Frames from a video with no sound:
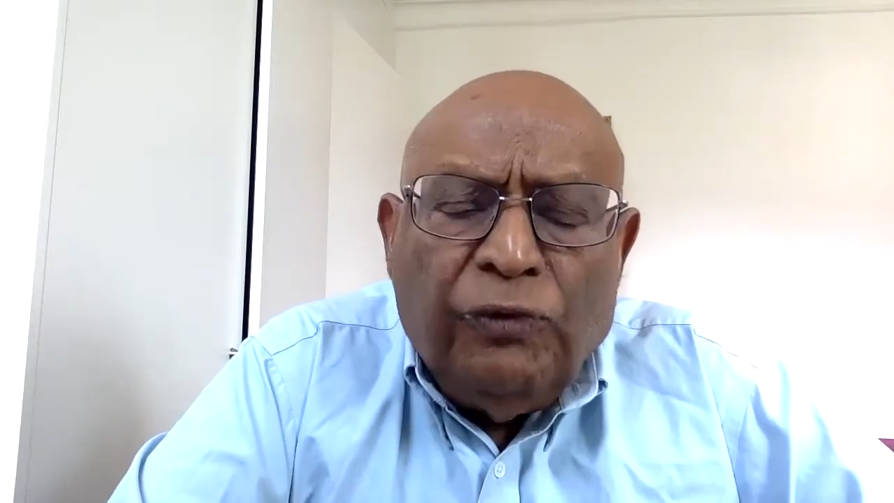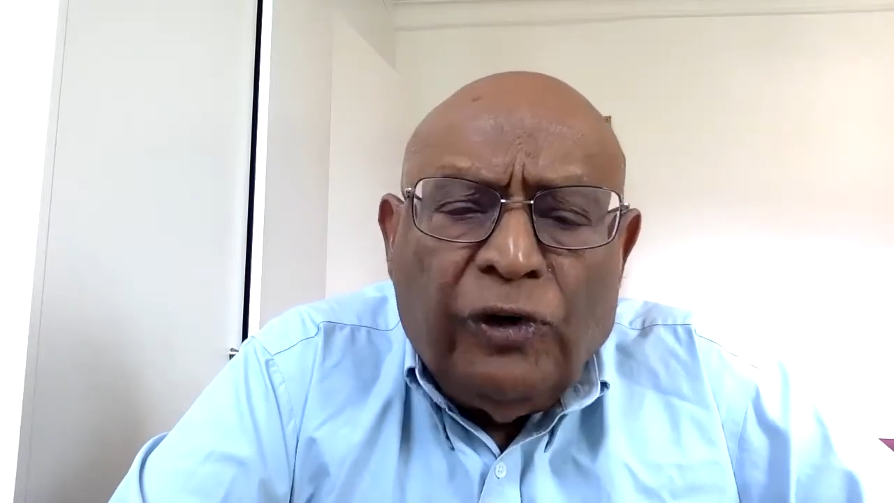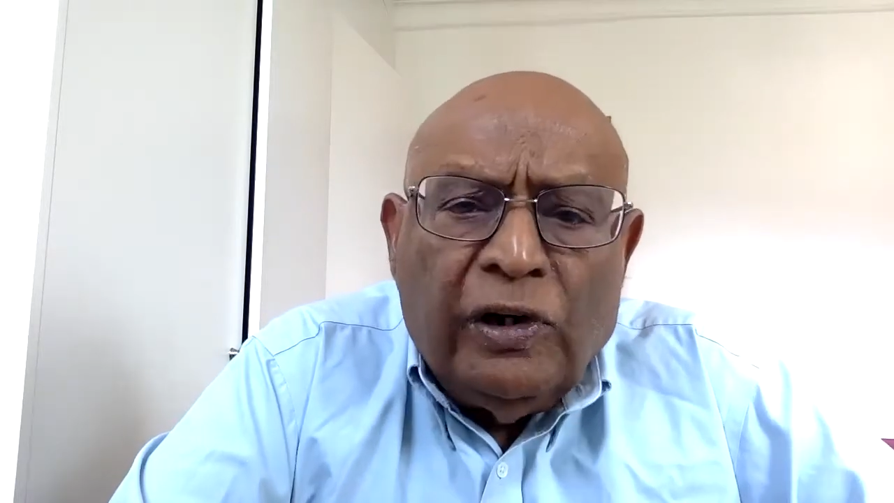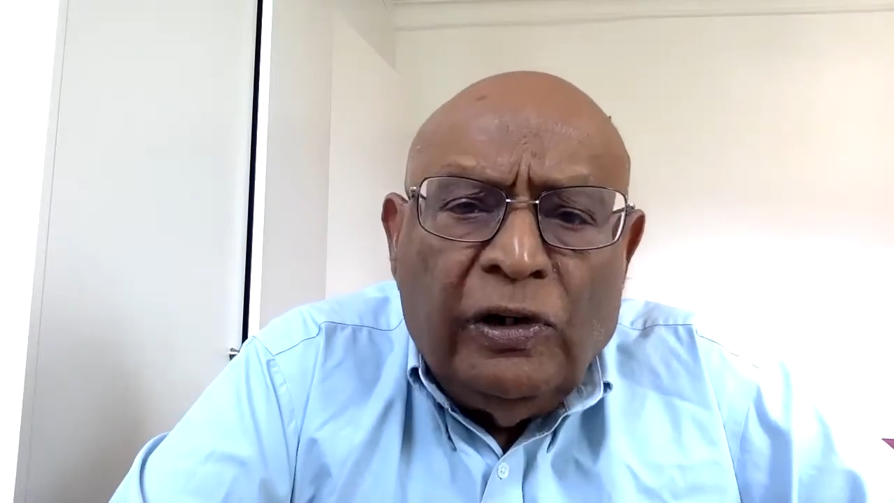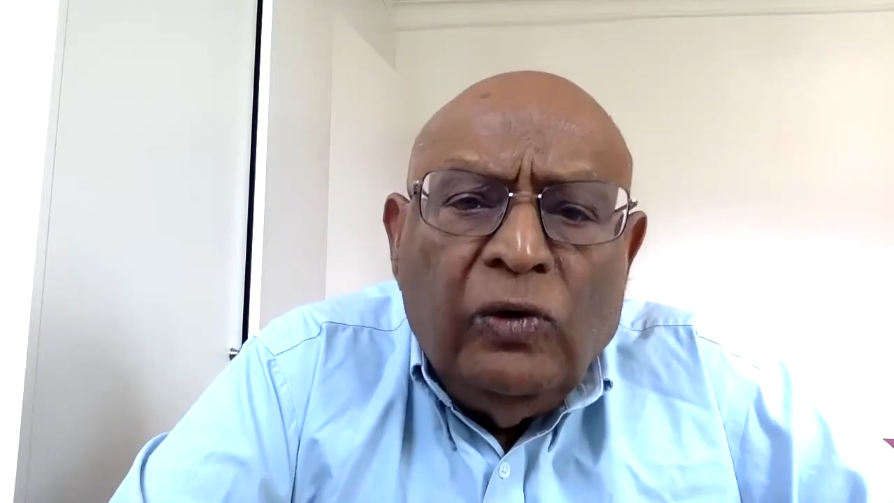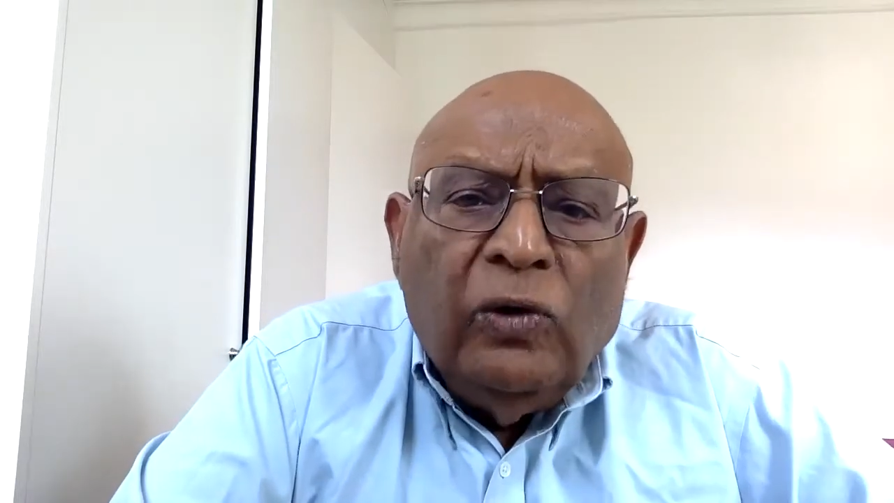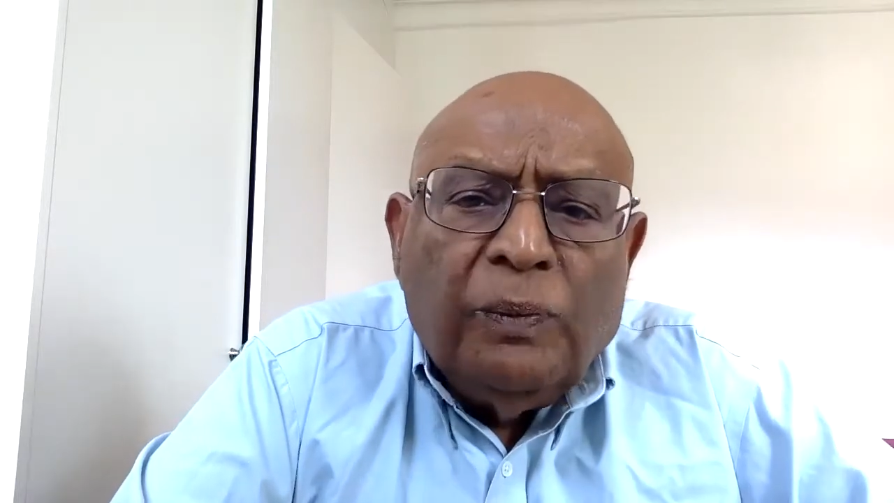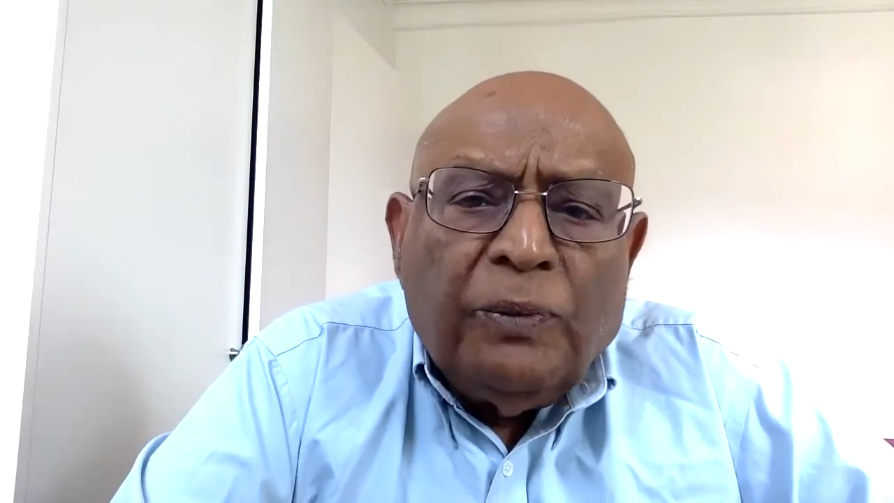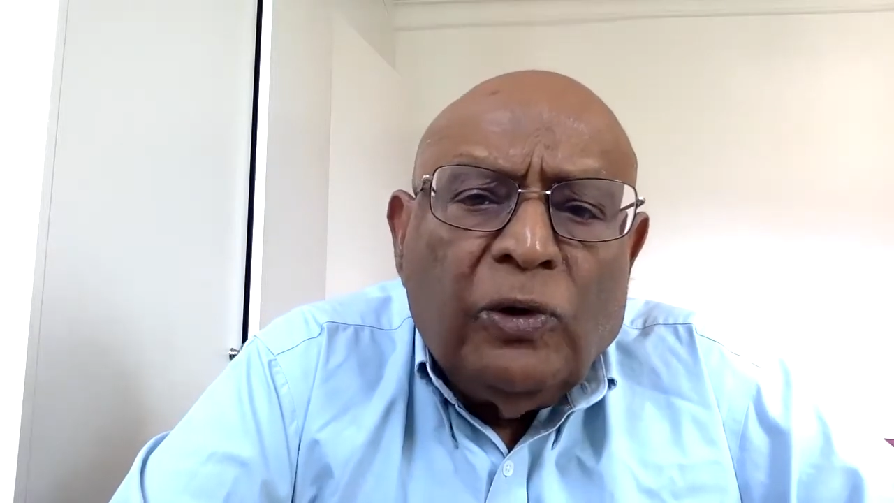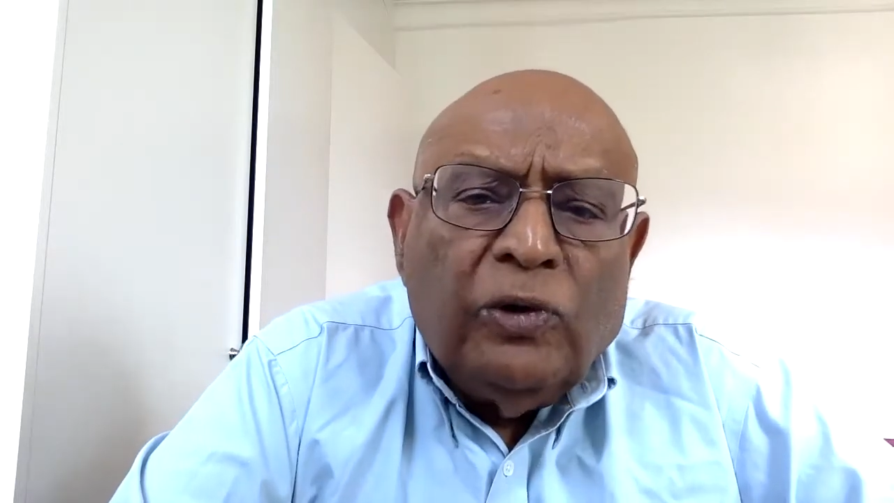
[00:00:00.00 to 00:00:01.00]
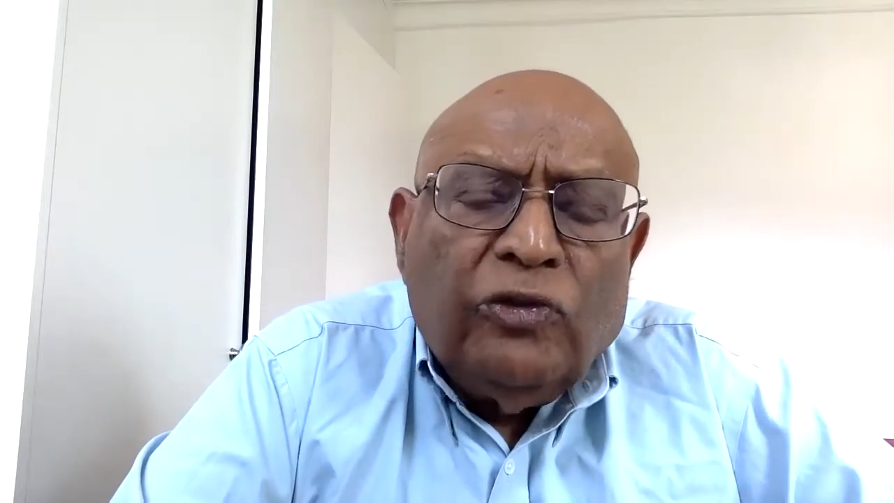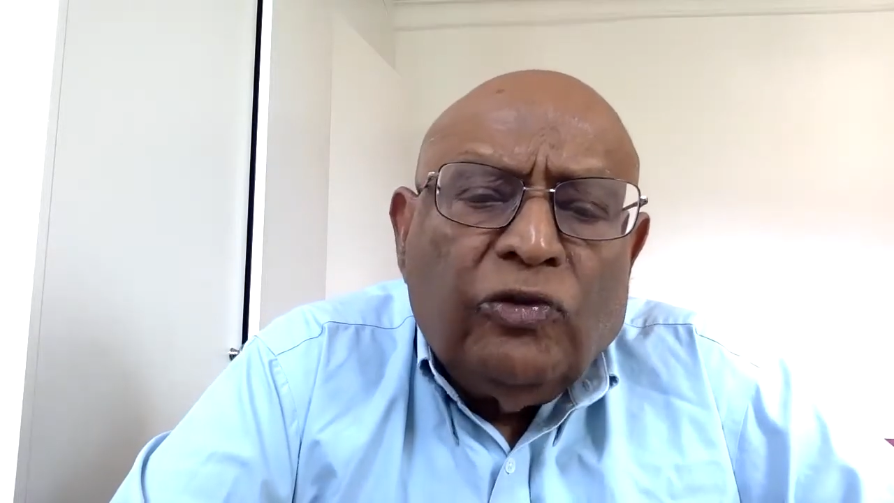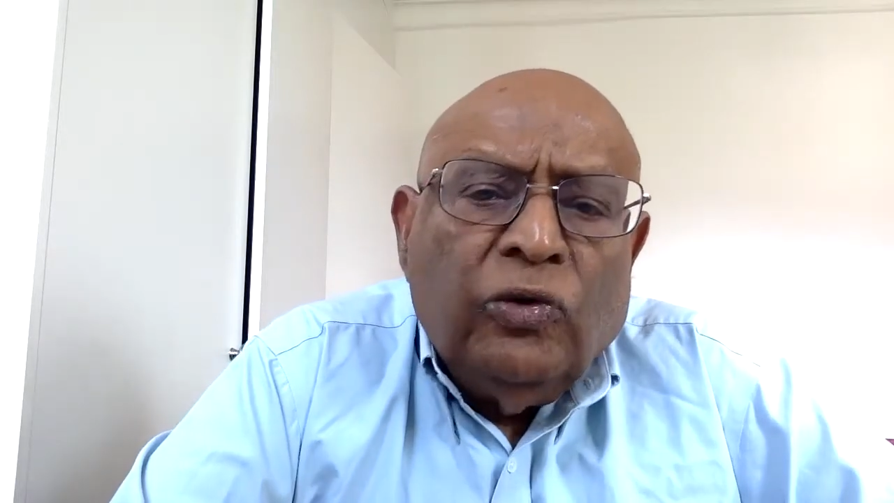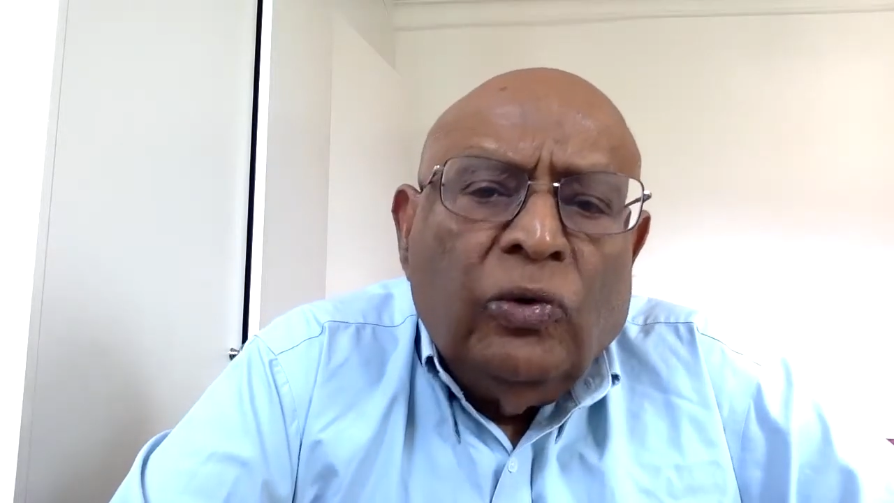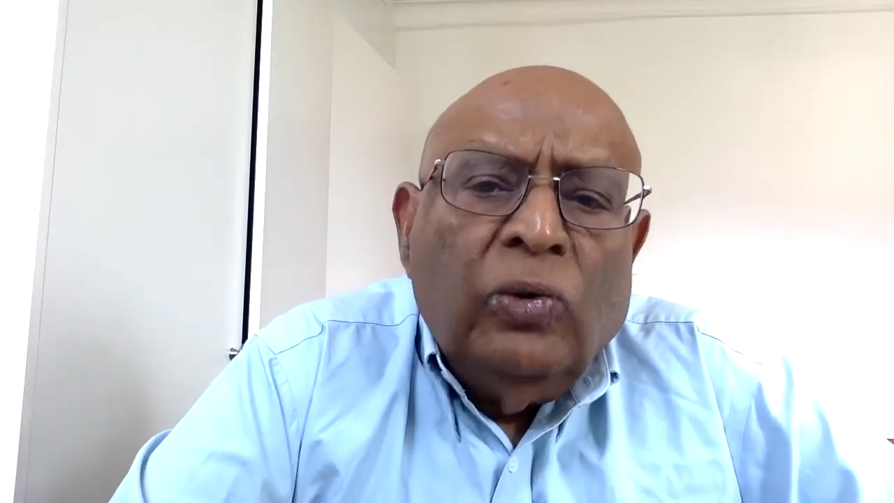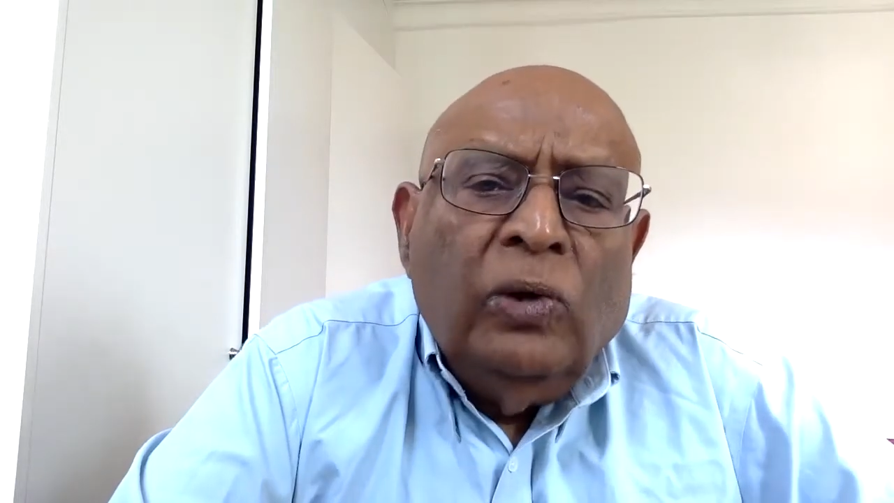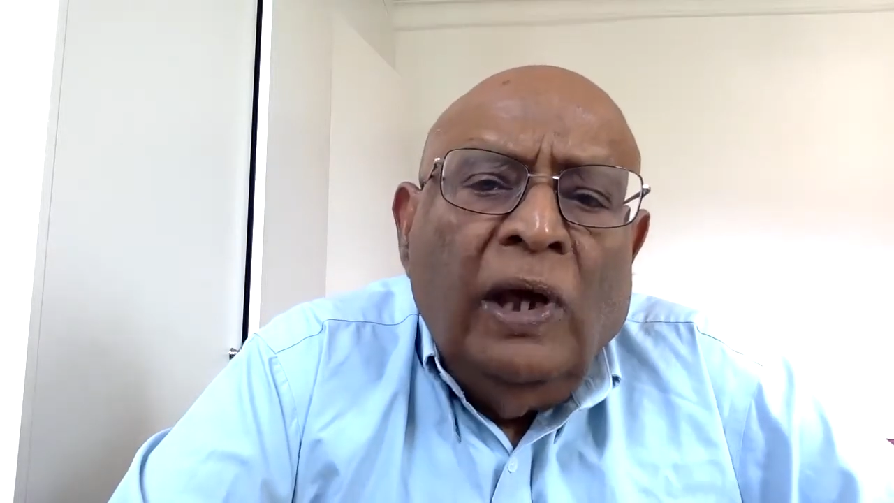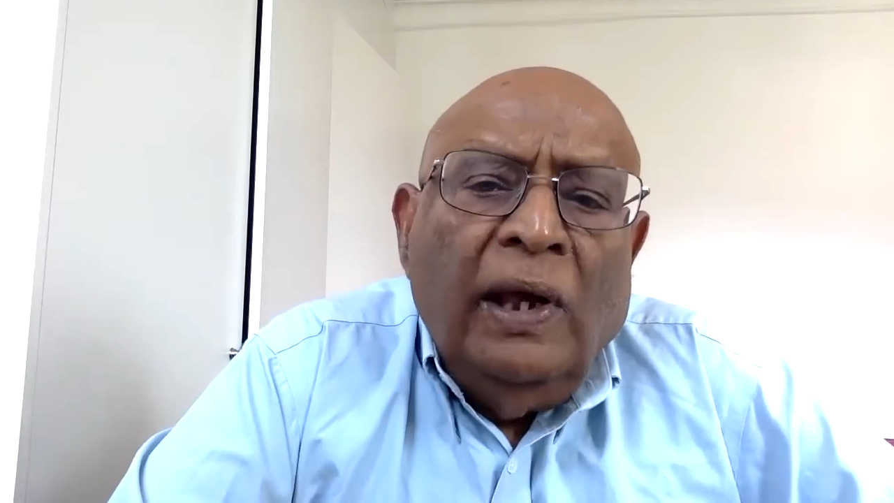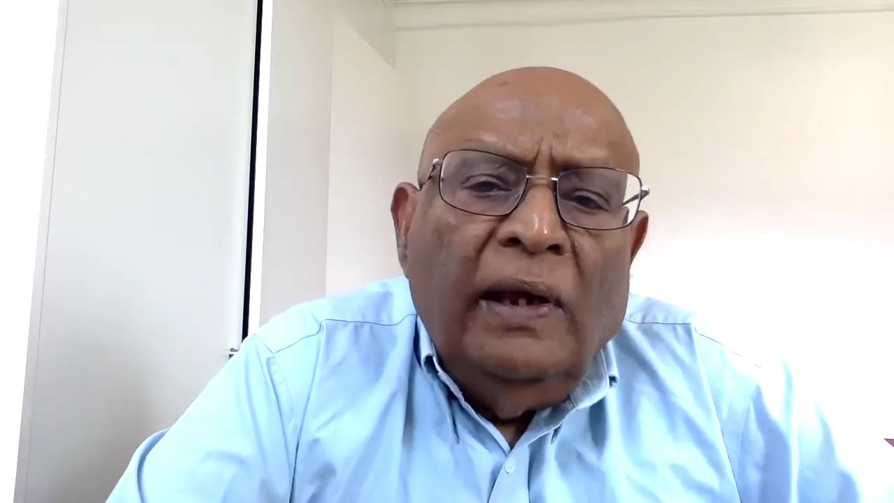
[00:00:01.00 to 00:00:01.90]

for a new approach to